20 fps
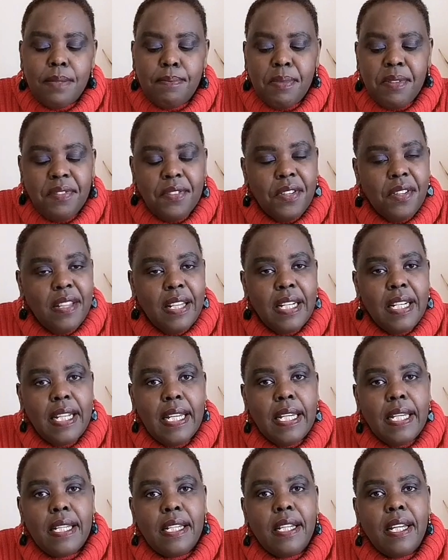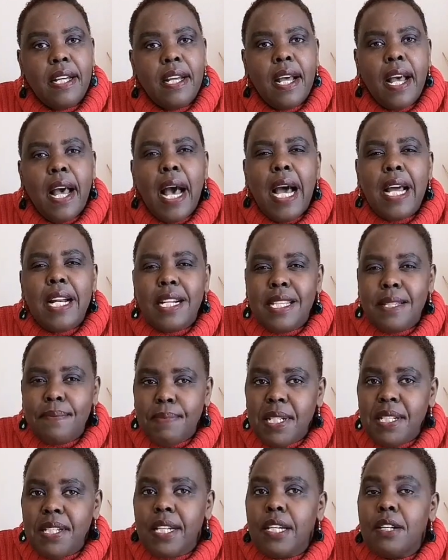before the day, and
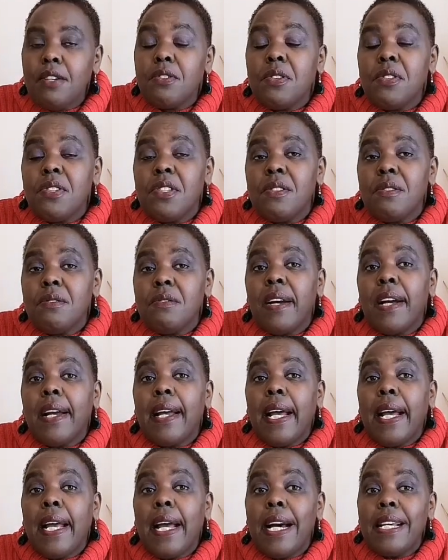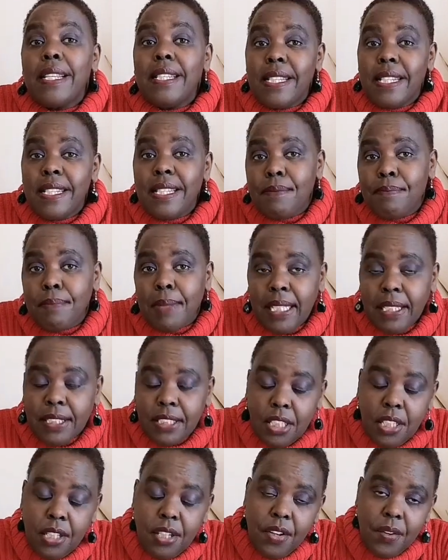especially close to
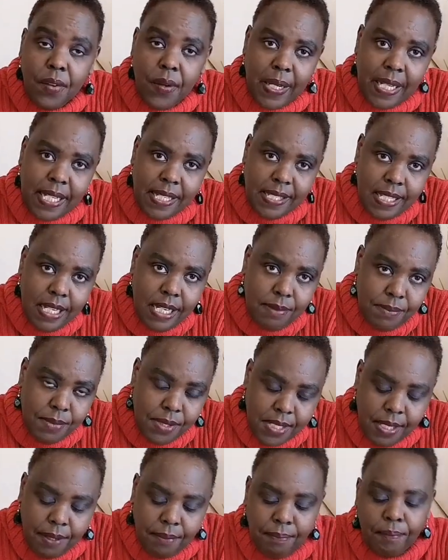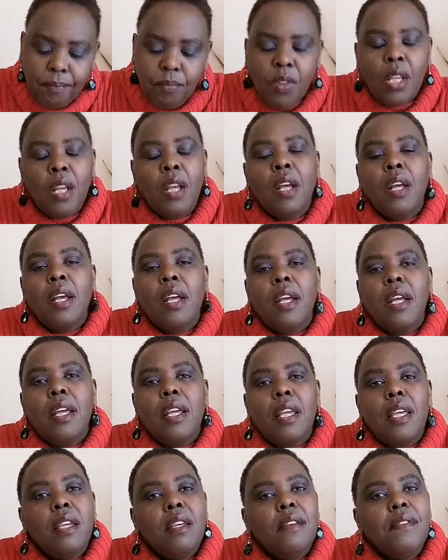assessment or exams.
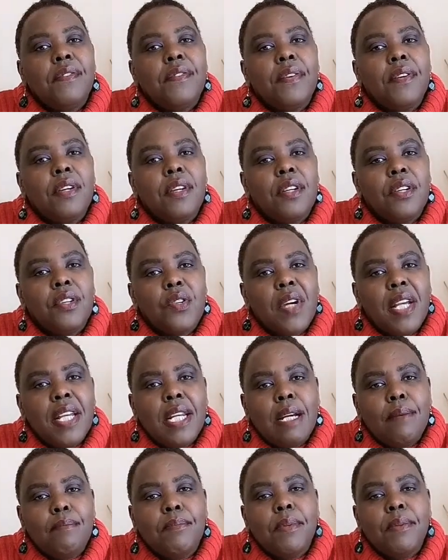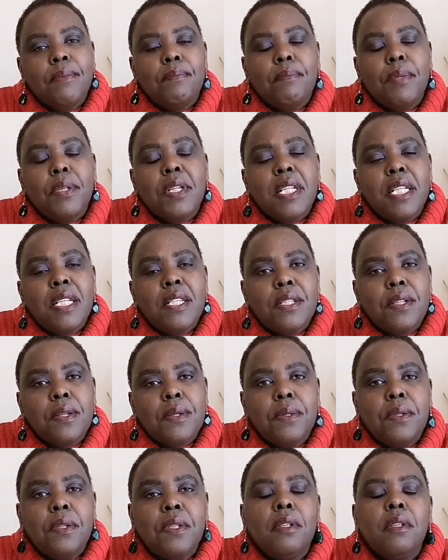If you're in a boarding
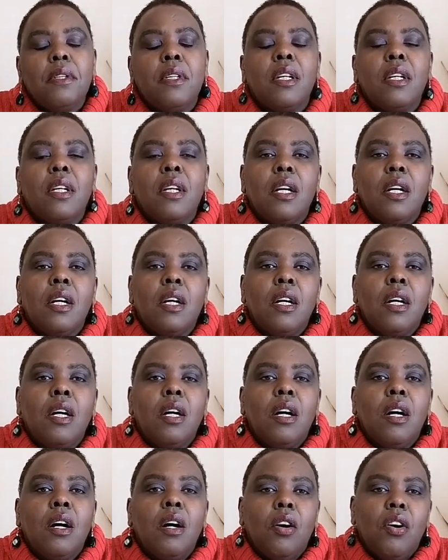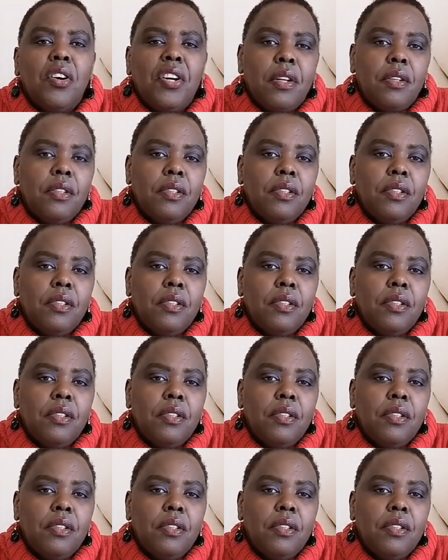school or